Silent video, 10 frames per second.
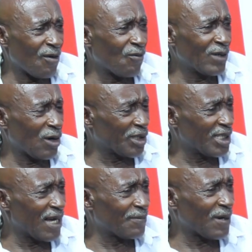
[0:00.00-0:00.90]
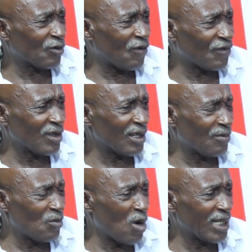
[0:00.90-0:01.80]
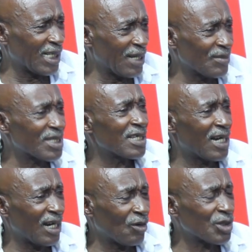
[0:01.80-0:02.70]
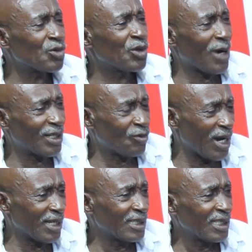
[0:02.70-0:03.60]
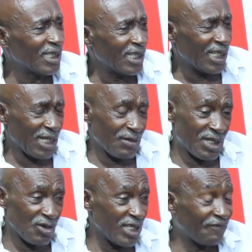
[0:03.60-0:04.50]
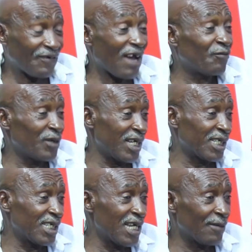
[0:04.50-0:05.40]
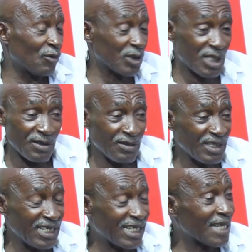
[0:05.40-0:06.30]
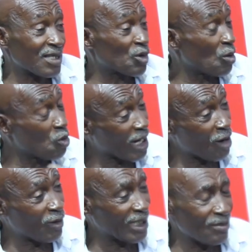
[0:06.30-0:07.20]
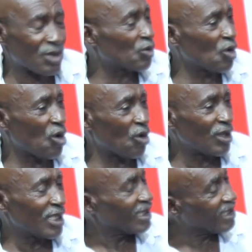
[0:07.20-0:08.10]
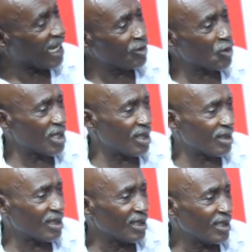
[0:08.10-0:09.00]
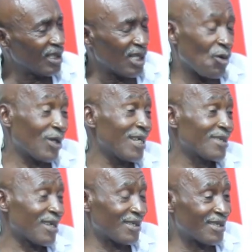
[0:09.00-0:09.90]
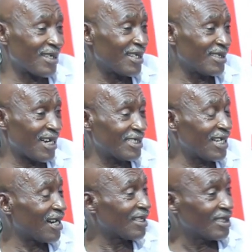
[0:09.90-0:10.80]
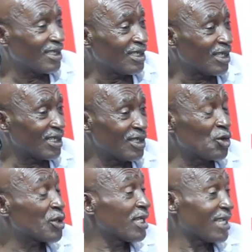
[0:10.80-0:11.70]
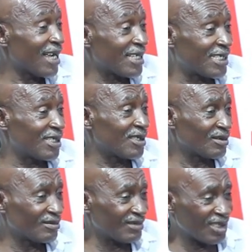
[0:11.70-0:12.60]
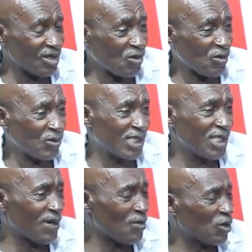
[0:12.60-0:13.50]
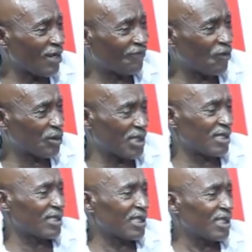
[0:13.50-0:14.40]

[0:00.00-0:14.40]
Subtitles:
when I kidnap one crophone, a boy, and I'm seeing, or see only whiny wine. And I'm seeing, yeah, five when I kidnap, or see, the cousin, someone come one, I'm seeing, no, they are innocent. When I start to say, Jaja, innocent, I actually, almost in the more than 40.